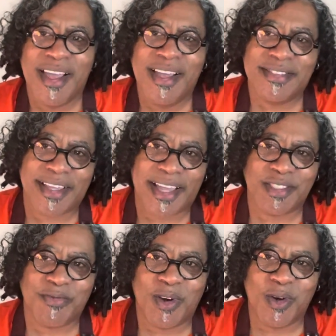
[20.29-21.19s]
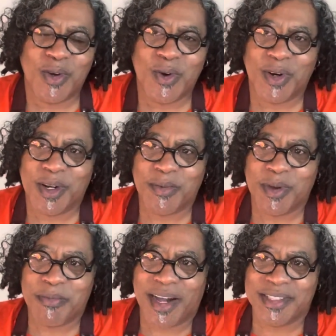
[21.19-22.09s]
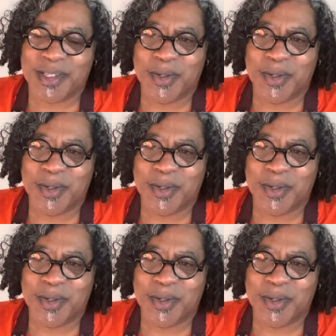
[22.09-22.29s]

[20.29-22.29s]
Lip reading: Saxophone Corner with Poncho